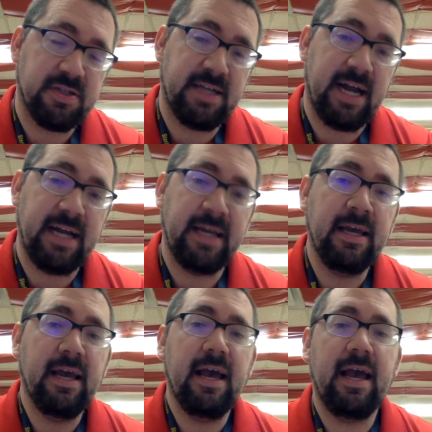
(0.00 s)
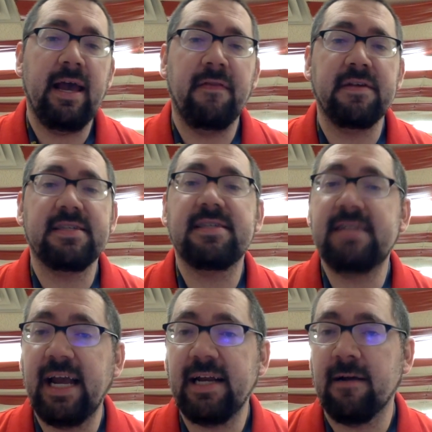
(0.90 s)
society and the
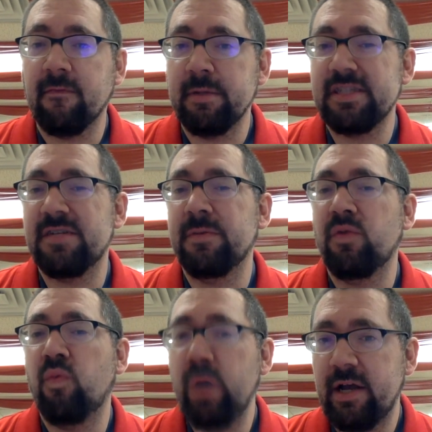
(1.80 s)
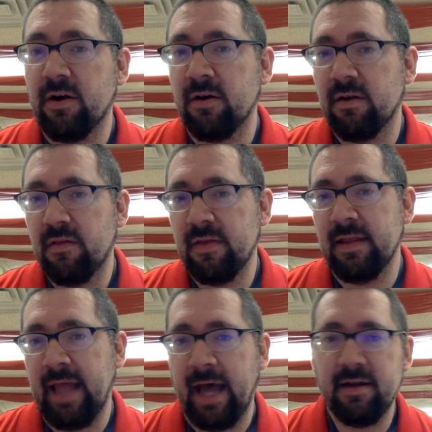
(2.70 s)
state governments to be weaker
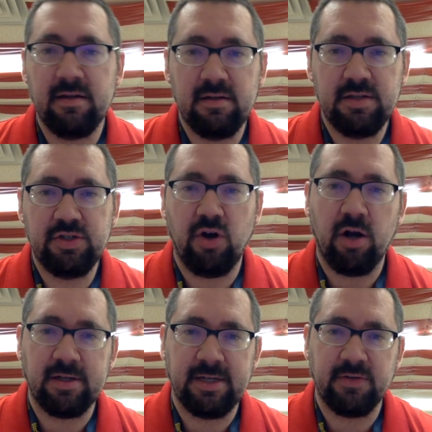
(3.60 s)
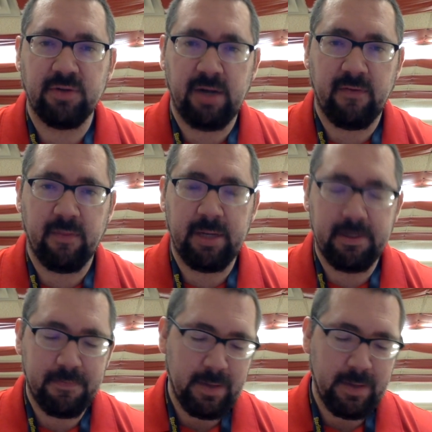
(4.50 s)
than that strong central government.